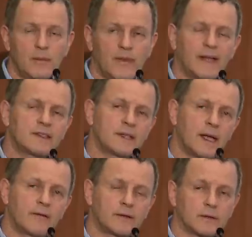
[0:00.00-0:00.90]
But that's
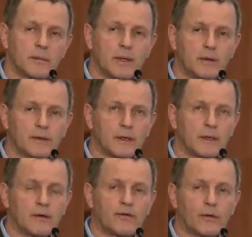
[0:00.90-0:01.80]
after about
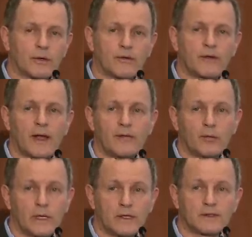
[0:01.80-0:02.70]
4 to 5
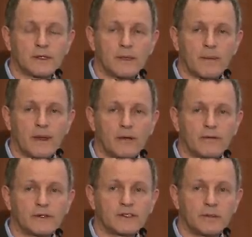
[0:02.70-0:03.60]
weeks
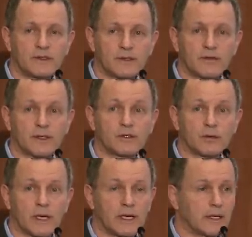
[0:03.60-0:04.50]
of specific
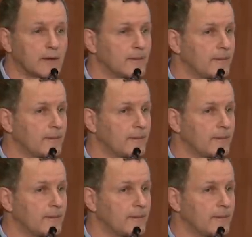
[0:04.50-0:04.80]
training.